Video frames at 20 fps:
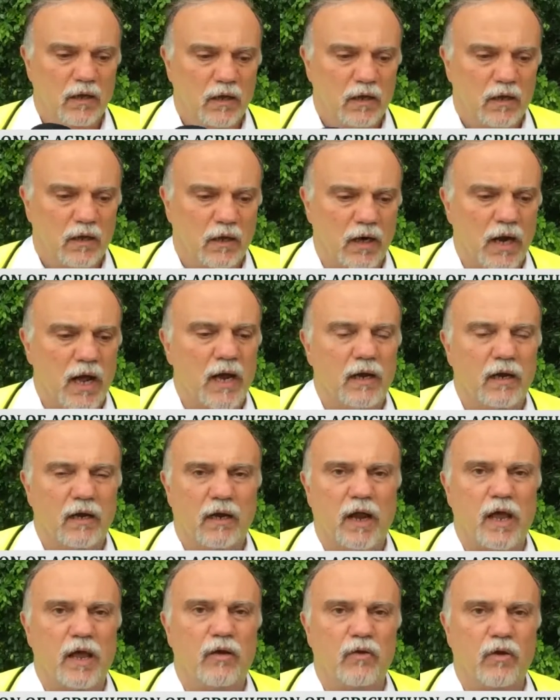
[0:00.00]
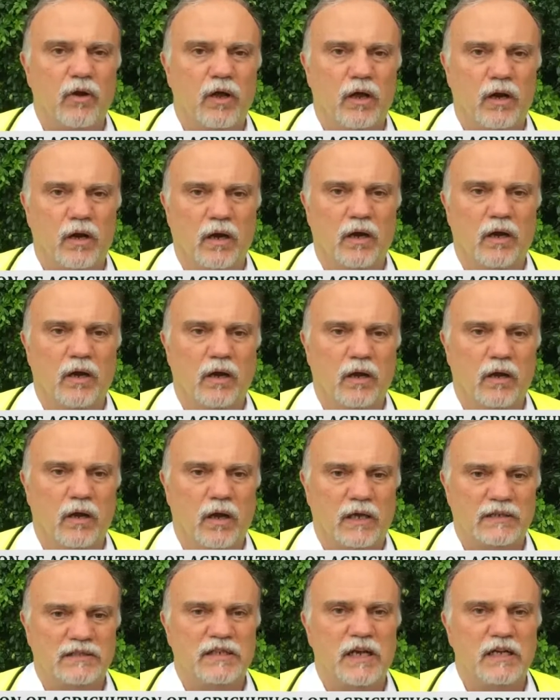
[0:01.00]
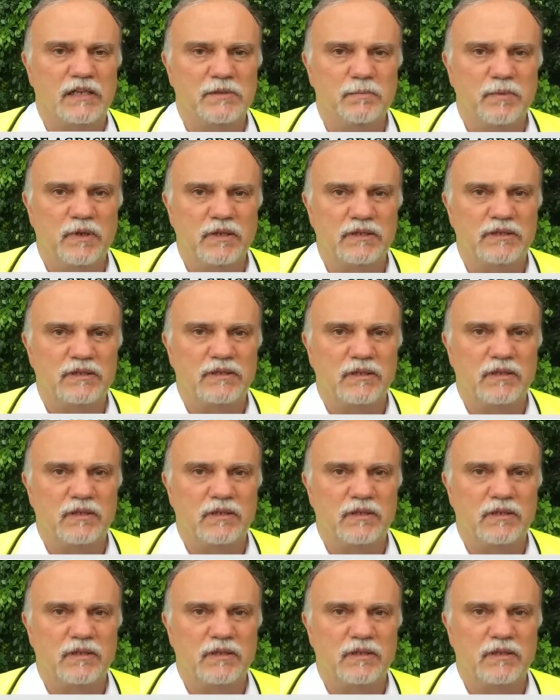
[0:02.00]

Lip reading: run regular assessments